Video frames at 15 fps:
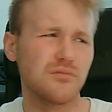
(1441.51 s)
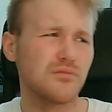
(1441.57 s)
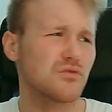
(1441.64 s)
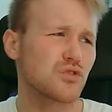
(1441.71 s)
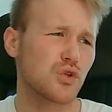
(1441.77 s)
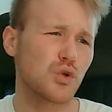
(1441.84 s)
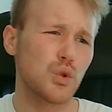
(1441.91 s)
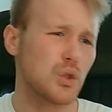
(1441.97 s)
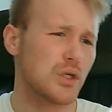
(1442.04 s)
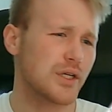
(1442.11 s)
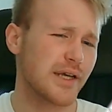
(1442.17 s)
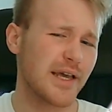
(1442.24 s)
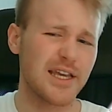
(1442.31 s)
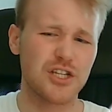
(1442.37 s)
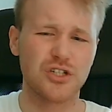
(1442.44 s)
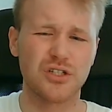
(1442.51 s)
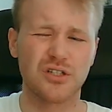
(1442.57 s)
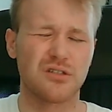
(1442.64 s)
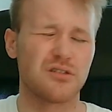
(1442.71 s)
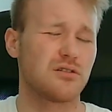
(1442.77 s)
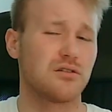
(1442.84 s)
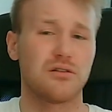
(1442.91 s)
cooling
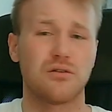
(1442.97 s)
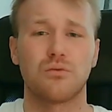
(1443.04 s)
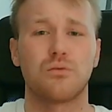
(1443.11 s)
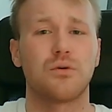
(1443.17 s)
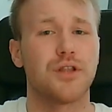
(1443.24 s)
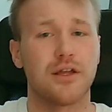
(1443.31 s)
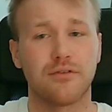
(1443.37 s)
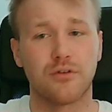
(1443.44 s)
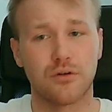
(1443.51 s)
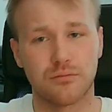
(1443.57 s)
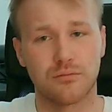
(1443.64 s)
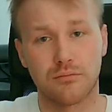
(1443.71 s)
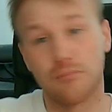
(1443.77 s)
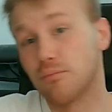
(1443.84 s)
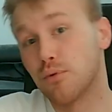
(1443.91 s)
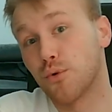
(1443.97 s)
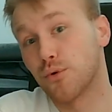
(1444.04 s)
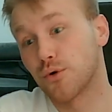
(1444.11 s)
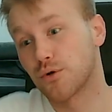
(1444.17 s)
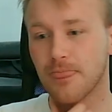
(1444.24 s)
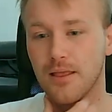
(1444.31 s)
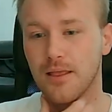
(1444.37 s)
agents, whatever,
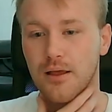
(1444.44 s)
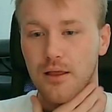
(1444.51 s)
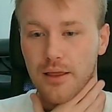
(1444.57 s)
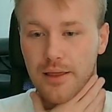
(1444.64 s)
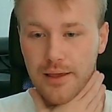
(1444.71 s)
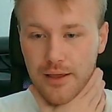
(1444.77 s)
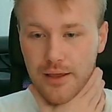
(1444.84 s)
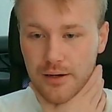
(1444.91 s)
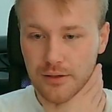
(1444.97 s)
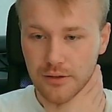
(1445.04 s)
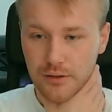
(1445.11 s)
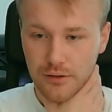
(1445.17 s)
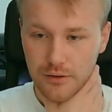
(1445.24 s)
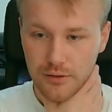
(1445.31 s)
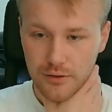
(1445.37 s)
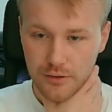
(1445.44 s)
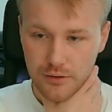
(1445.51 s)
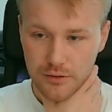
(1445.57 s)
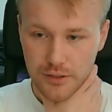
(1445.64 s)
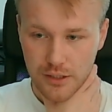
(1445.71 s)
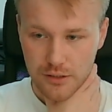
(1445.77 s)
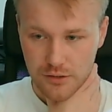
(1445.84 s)
books. And
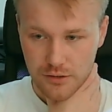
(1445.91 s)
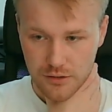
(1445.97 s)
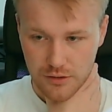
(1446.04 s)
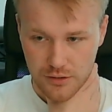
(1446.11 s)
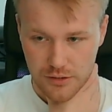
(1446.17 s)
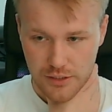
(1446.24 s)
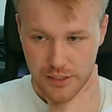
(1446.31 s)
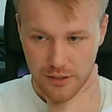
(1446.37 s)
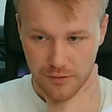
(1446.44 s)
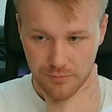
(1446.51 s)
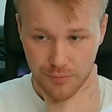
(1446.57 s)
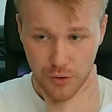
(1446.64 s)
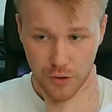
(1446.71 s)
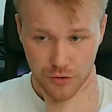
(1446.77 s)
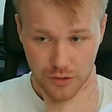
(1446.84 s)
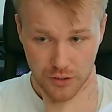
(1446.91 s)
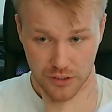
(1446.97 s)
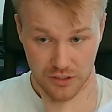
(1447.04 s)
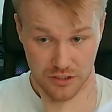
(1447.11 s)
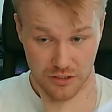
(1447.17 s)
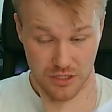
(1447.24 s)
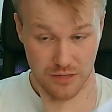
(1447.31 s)
yes, it's getting personal
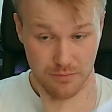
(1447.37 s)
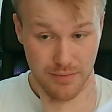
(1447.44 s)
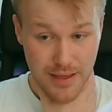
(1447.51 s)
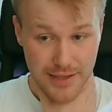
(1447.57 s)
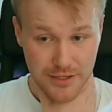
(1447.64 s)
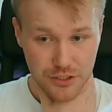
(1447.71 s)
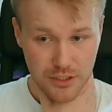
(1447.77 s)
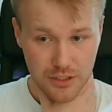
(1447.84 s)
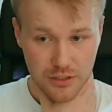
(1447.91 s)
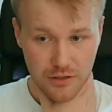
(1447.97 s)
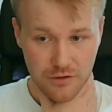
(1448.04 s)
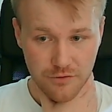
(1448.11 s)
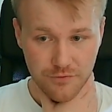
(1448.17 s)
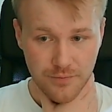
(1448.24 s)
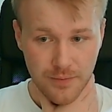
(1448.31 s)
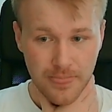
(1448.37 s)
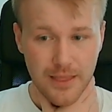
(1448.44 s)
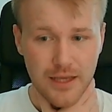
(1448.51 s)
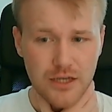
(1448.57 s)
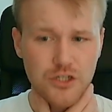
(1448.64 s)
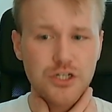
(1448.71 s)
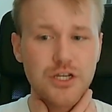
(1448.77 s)
and imaginative,
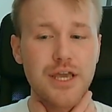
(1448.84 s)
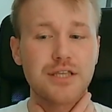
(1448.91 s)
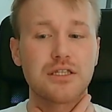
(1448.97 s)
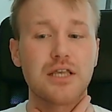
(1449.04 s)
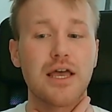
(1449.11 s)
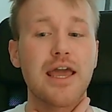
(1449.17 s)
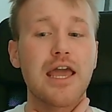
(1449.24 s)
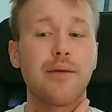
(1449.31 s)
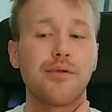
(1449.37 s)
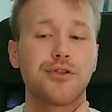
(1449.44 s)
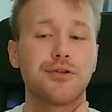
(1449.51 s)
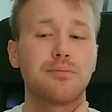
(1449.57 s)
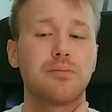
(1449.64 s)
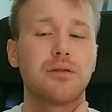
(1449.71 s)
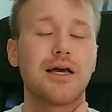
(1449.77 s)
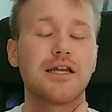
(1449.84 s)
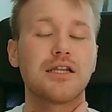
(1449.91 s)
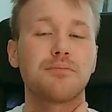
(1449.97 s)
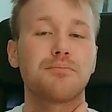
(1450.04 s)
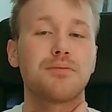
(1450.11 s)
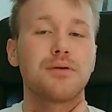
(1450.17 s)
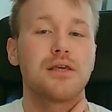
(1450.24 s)
and she's able to play the
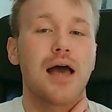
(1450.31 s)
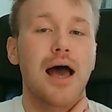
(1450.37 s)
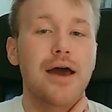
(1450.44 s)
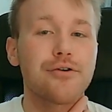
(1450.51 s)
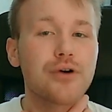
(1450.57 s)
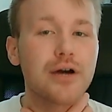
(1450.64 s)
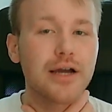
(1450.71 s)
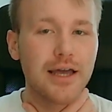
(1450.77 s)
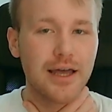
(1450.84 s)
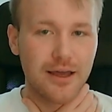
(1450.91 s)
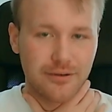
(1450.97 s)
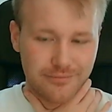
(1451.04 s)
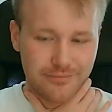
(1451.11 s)
piano again.